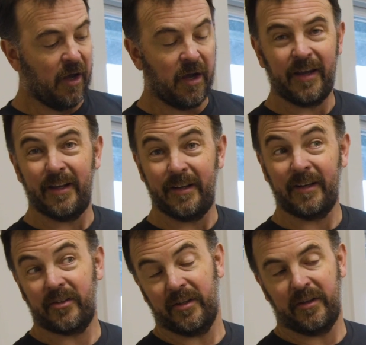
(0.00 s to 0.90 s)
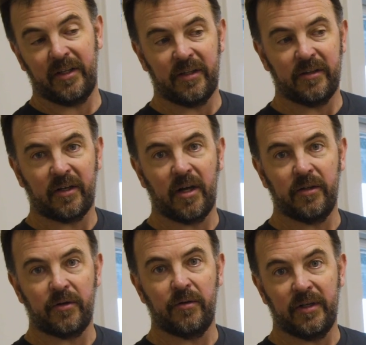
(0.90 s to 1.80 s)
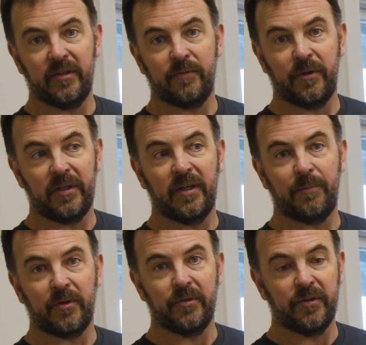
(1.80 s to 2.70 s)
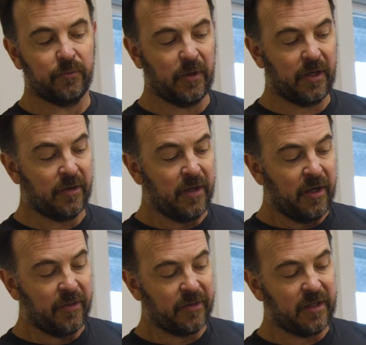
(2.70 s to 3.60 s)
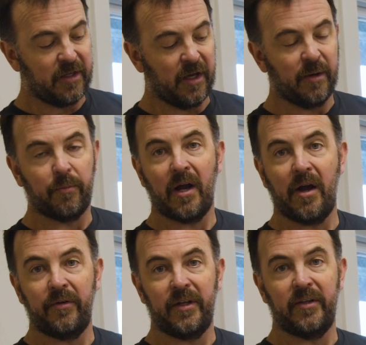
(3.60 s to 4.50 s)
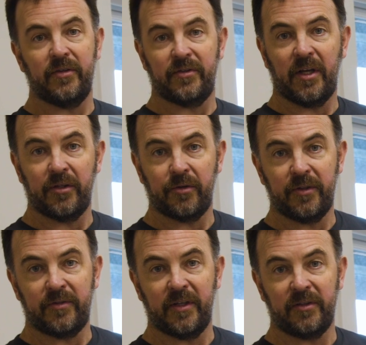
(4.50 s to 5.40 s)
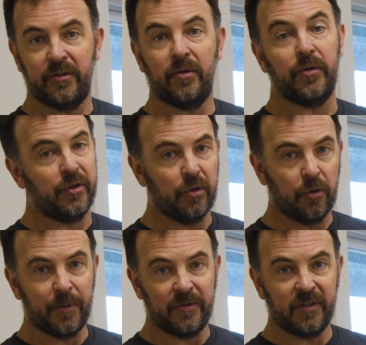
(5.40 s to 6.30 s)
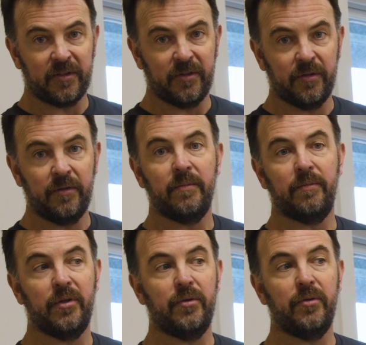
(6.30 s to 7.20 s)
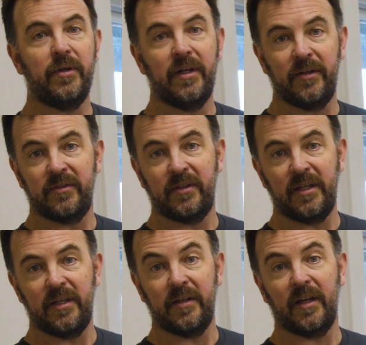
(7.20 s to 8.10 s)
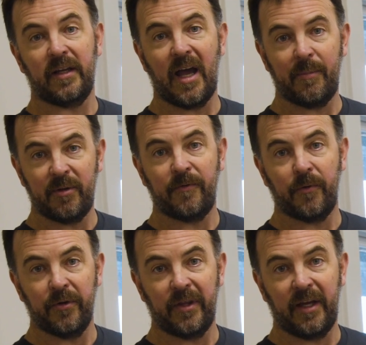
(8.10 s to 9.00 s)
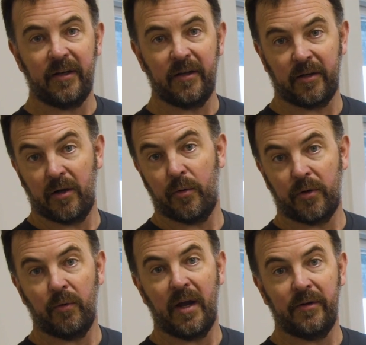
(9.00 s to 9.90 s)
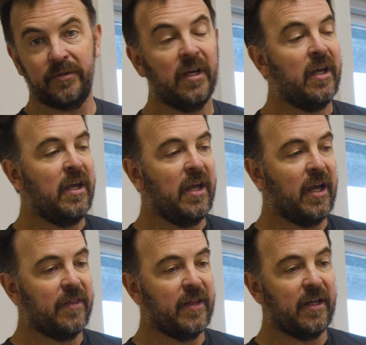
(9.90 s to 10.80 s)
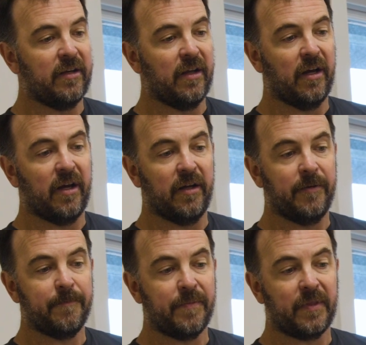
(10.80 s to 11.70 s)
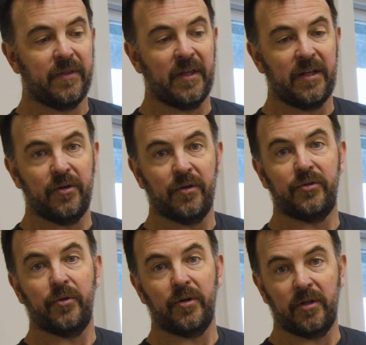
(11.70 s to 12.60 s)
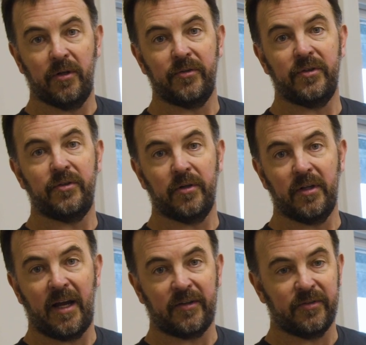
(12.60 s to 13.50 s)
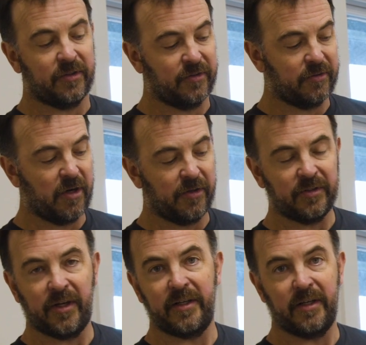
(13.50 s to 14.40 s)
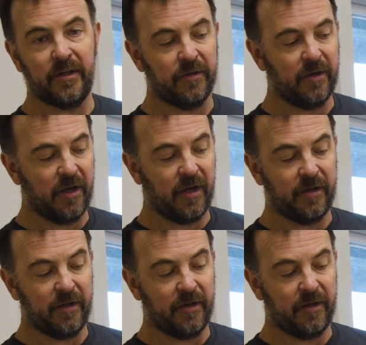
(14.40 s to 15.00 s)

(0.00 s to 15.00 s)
And actually the color coding is pretty typical as well. The brown is your solenoid signal or your open signal. Blue is the common for that, or ground. And then your door close and door lock circuits are also on here.